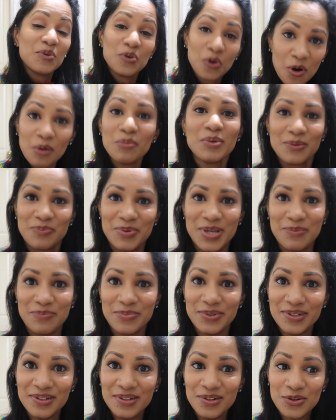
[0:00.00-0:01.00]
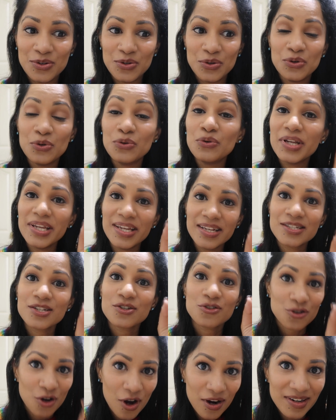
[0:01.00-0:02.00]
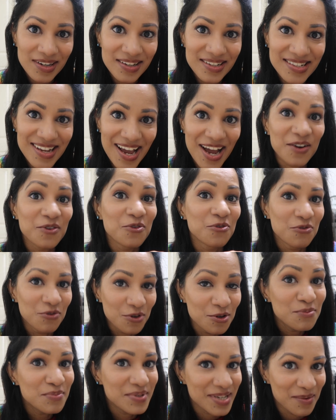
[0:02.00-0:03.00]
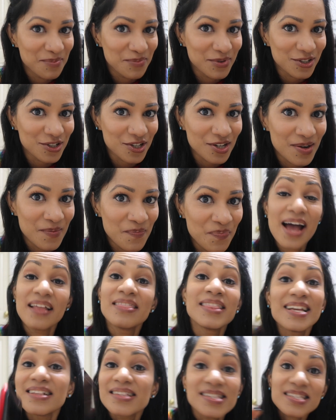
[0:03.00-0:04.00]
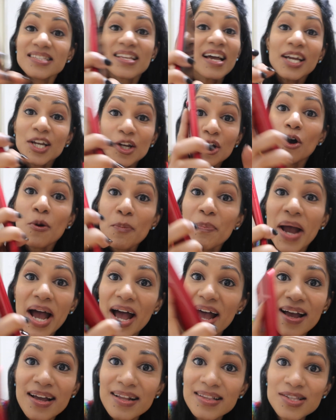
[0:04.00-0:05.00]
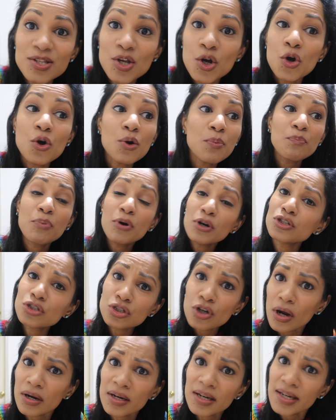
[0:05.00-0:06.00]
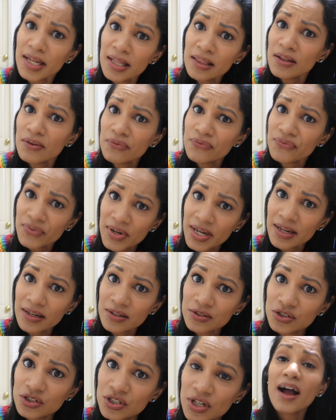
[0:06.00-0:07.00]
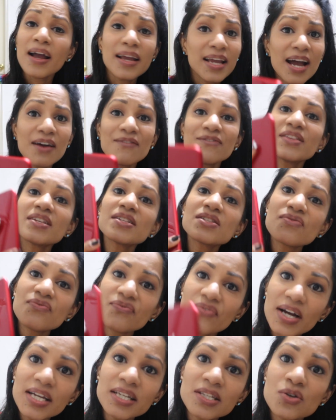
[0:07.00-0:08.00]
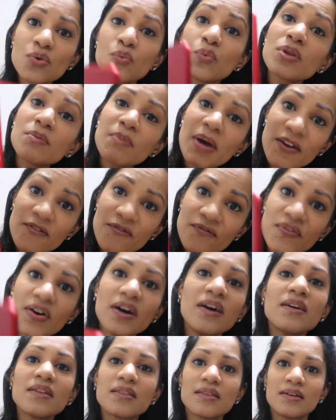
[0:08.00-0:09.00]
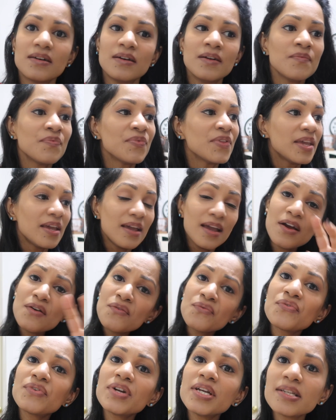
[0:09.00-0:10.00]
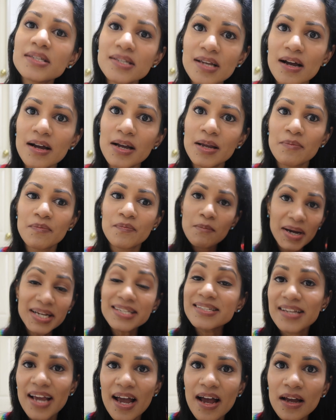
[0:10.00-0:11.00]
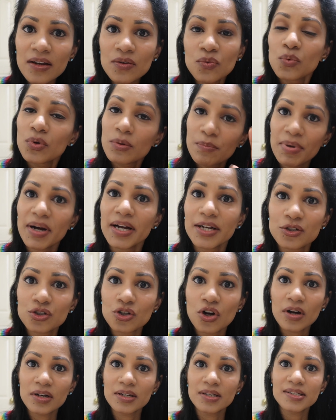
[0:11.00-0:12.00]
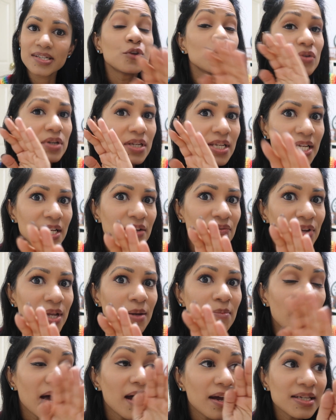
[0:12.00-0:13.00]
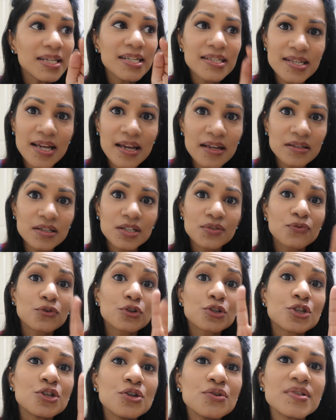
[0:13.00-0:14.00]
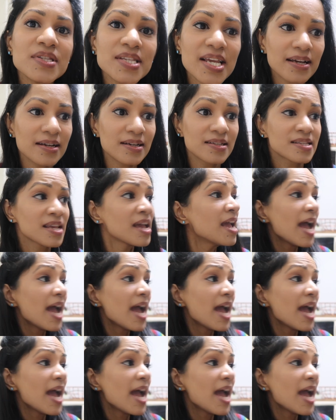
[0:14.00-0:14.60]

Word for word: Normal people who eat chocolate at room temperature, and then psychopaths who put chocolate in the fridge. I have this fight with my father. Every time my dad will buy chocolate, you leave him unattended for two seconds and